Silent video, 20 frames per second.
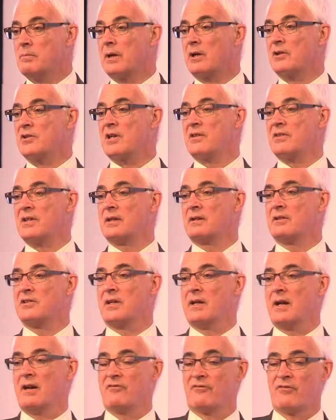because I think
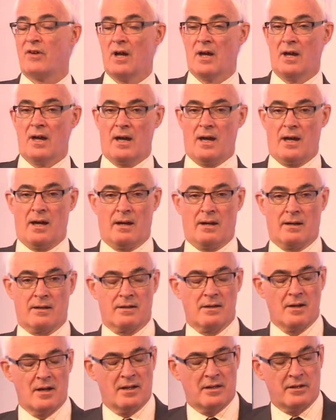there
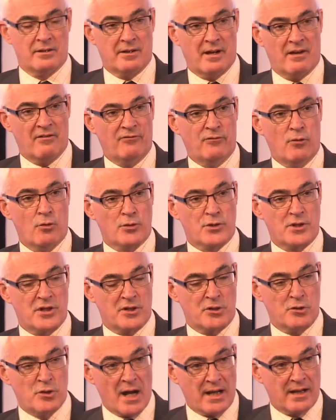are enough
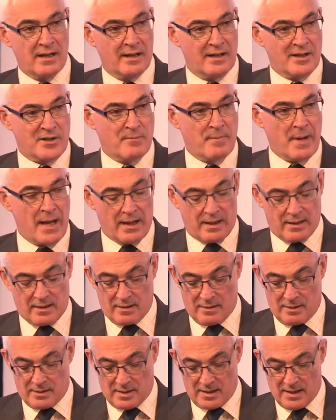forces dragging us back
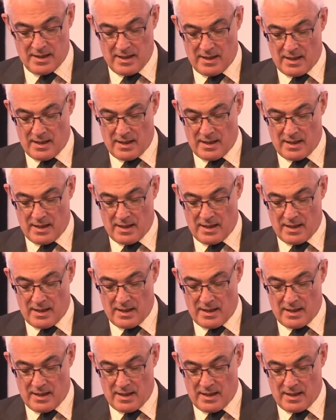that